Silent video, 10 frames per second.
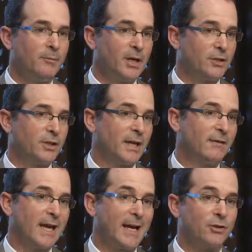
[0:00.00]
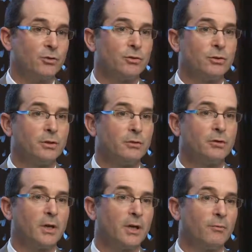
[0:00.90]
patients have cancer to
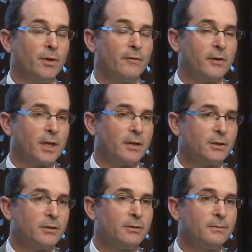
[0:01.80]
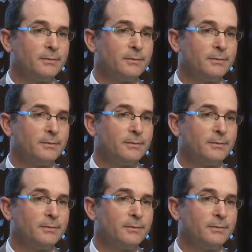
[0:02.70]
try to get rid of their cancer.